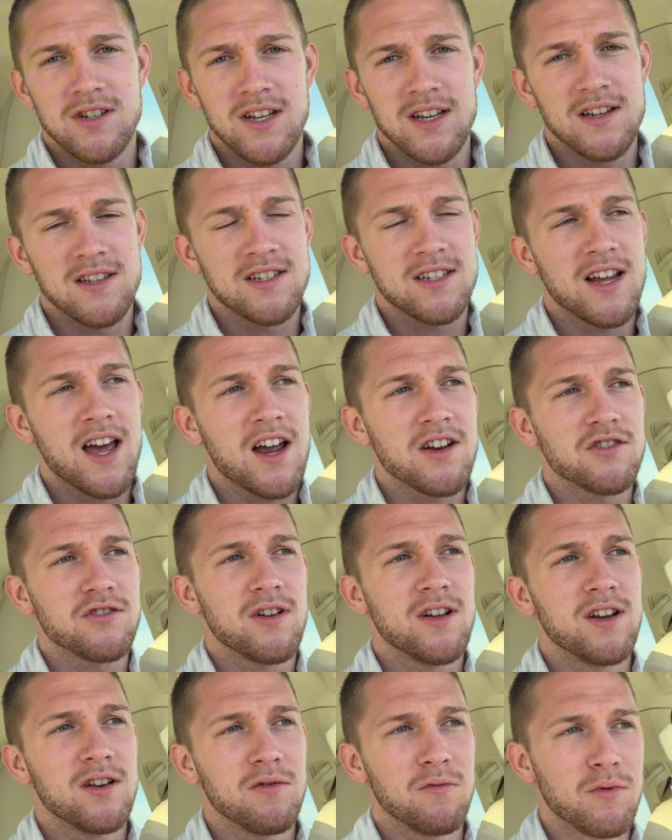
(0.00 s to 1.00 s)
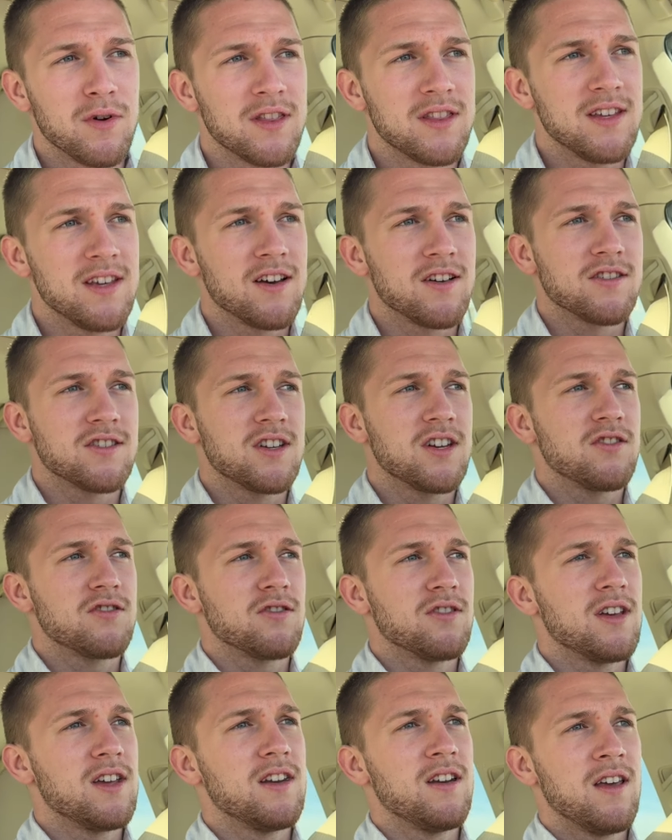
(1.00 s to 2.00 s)
to get saturated with the
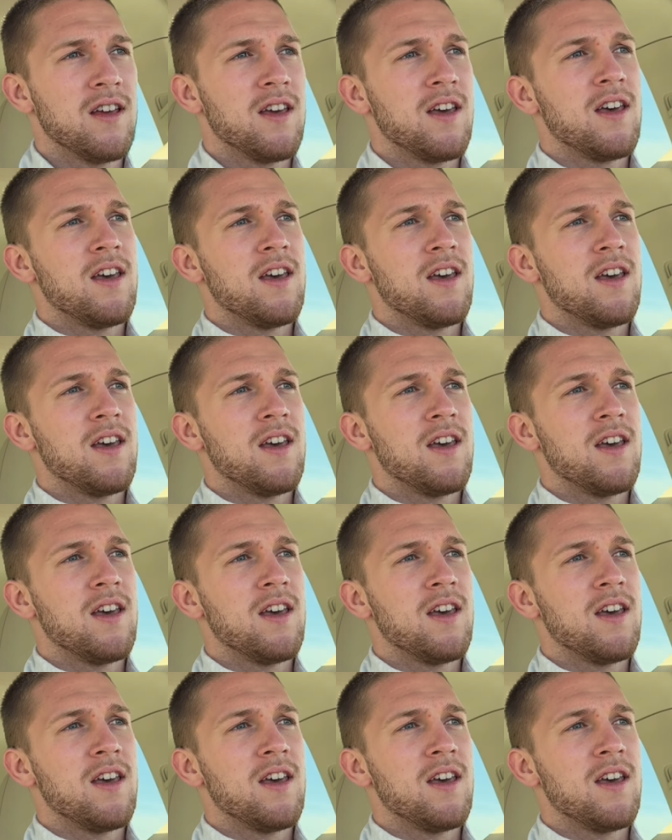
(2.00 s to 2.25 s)
L-citrulline.